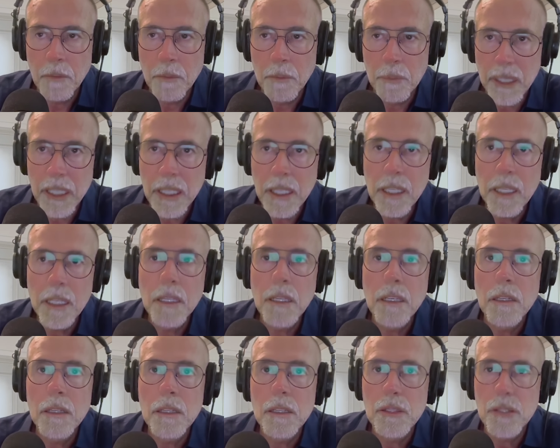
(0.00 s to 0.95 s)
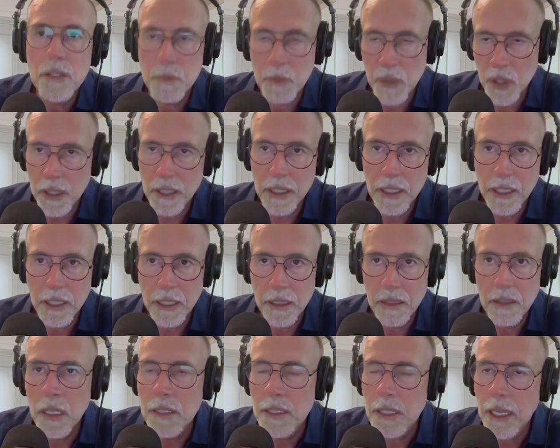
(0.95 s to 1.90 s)
Be smart here.
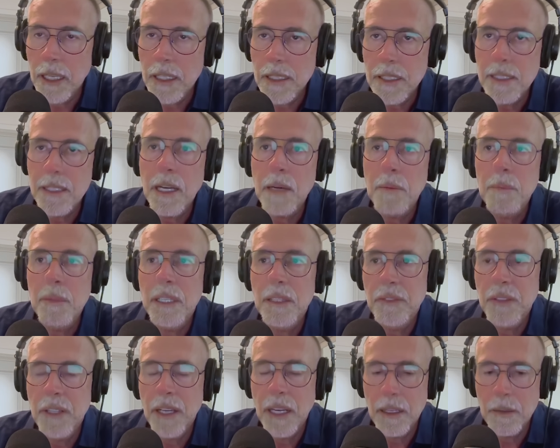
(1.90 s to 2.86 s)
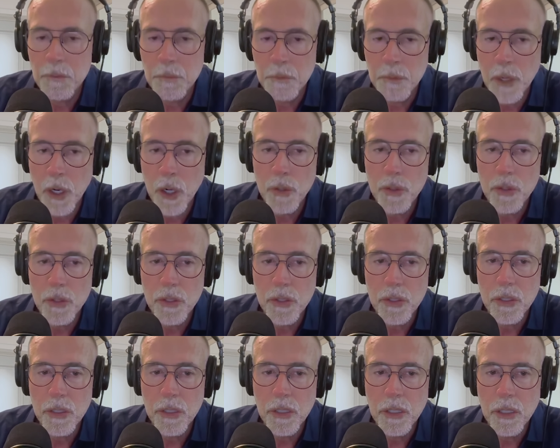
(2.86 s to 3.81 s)
Take some, if not most,
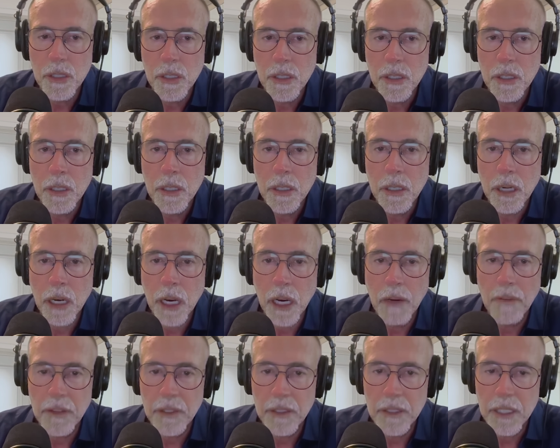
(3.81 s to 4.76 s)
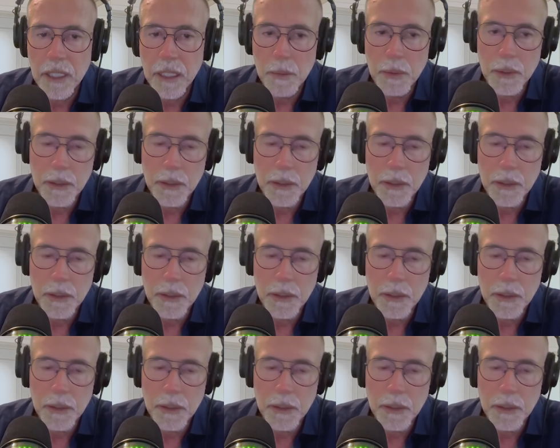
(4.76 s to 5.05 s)
off the table.